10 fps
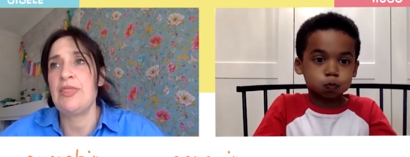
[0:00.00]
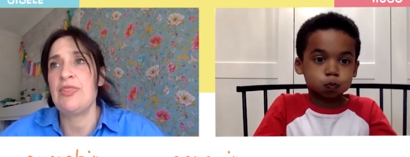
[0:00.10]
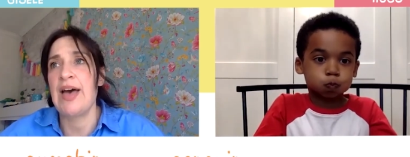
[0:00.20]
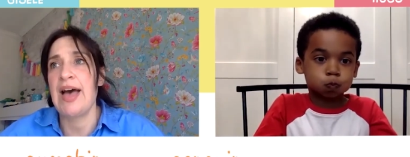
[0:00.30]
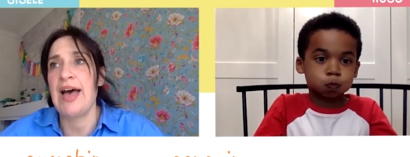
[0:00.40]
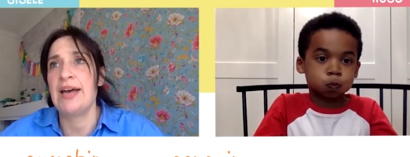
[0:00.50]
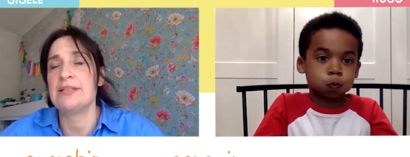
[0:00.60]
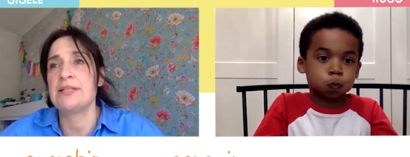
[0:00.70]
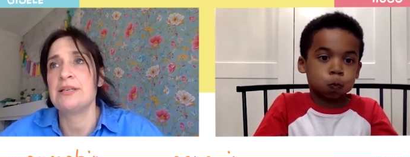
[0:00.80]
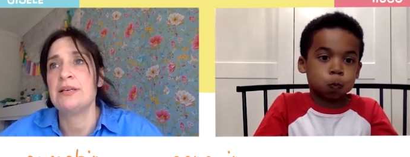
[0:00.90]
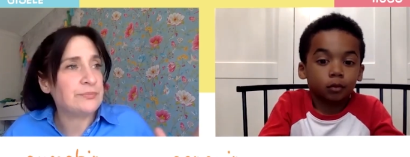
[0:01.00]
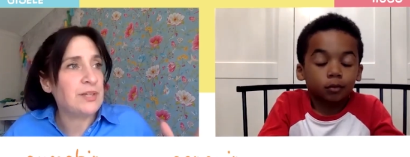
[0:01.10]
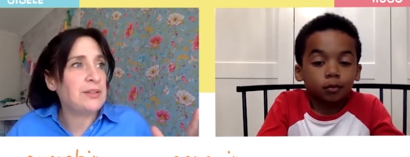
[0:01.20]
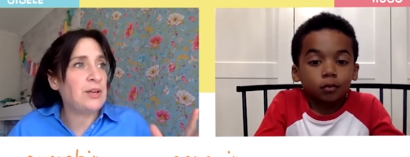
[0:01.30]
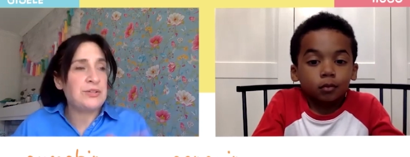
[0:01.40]
Speaker 1: that there's
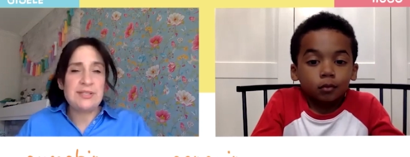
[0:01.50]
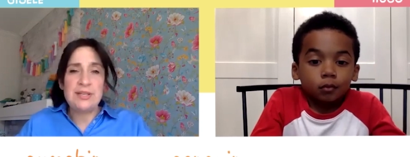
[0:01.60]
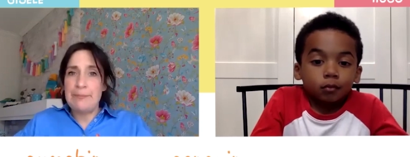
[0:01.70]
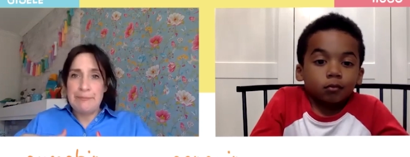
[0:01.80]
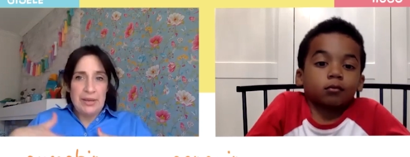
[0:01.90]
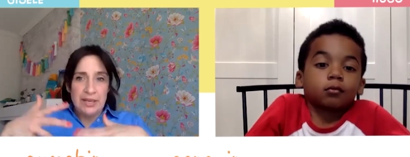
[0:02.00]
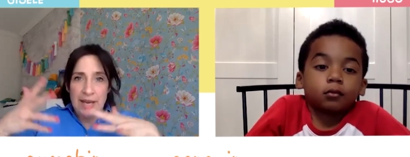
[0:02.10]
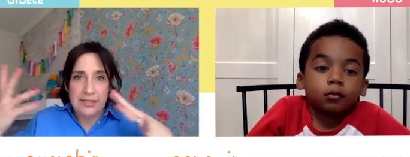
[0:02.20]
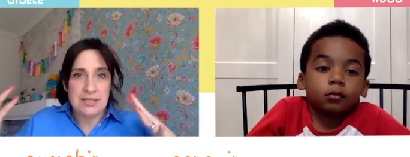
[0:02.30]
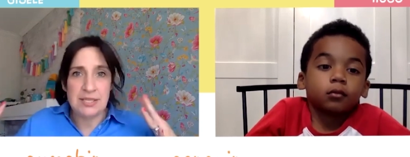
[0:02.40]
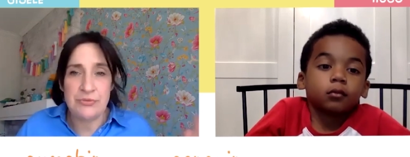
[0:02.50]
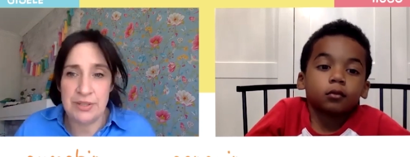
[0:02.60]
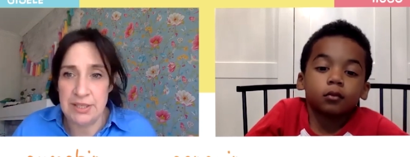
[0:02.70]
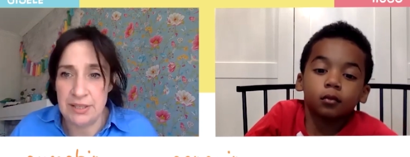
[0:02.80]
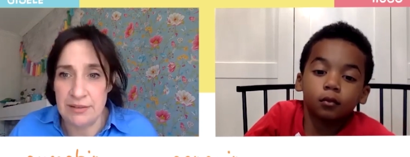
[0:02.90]
some big
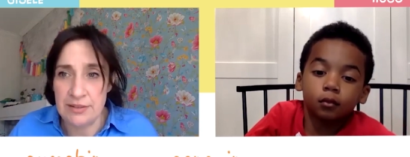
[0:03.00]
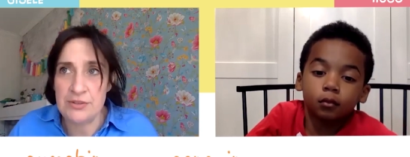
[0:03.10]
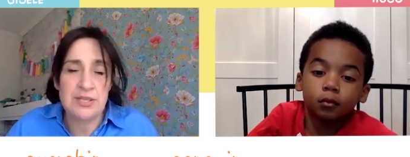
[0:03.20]
activity, there's some